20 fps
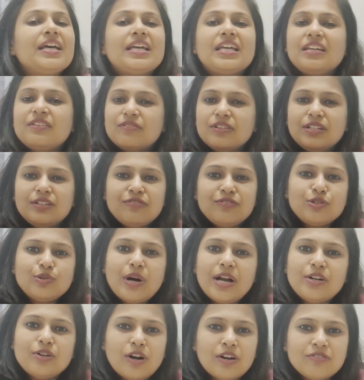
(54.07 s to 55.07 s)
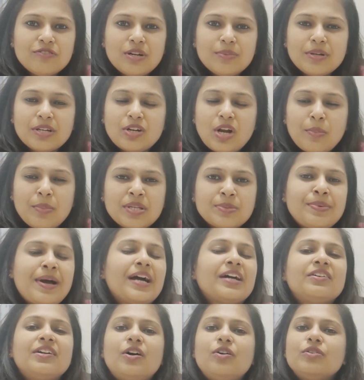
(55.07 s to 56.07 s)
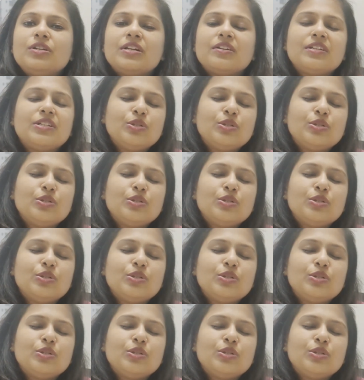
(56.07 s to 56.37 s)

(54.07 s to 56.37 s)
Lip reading: Even if you are not from economic background,